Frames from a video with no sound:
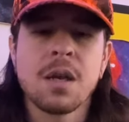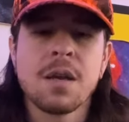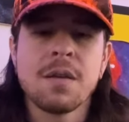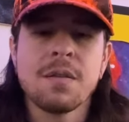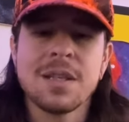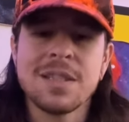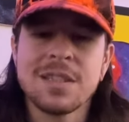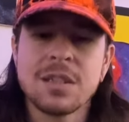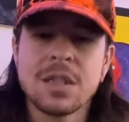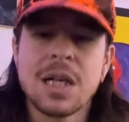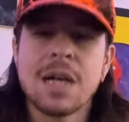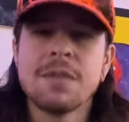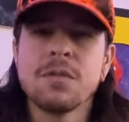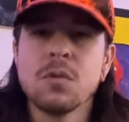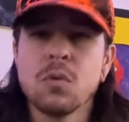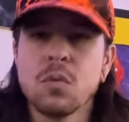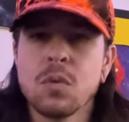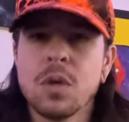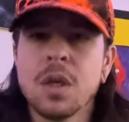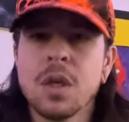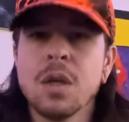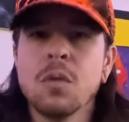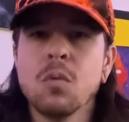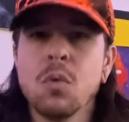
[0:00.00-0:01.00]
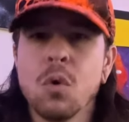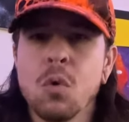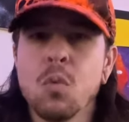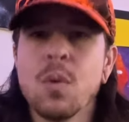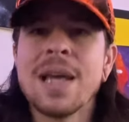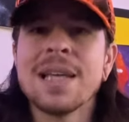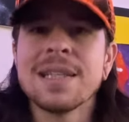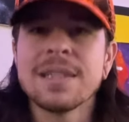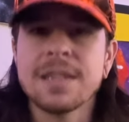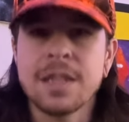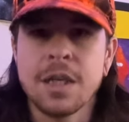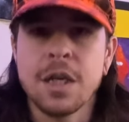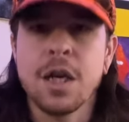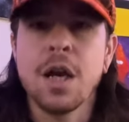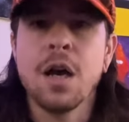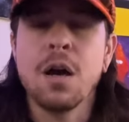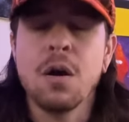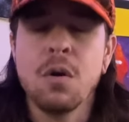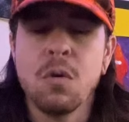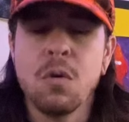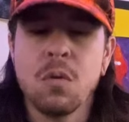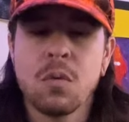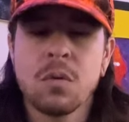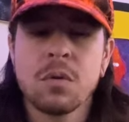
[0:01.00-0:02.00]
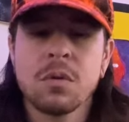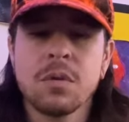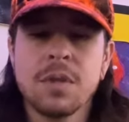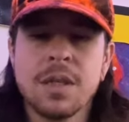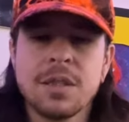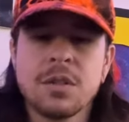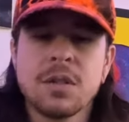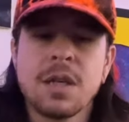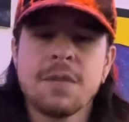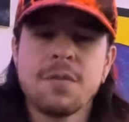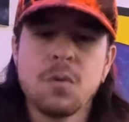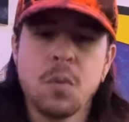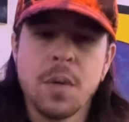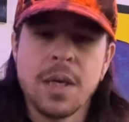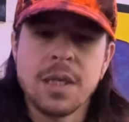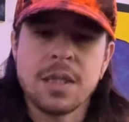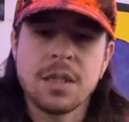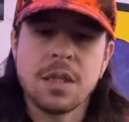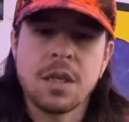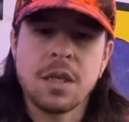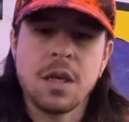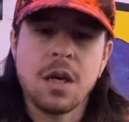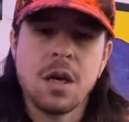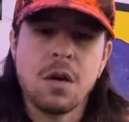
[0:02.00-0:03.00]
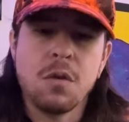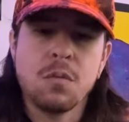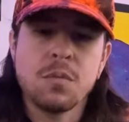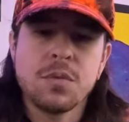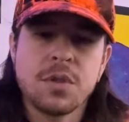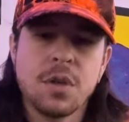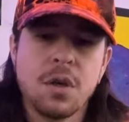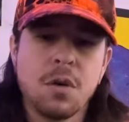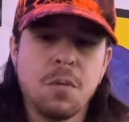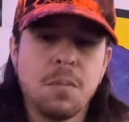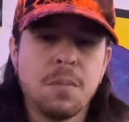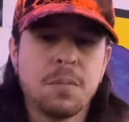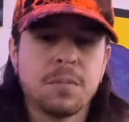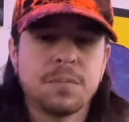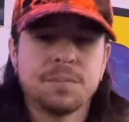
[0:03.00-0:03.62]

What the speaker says: they still have a ways to go. They still have a ways to go. So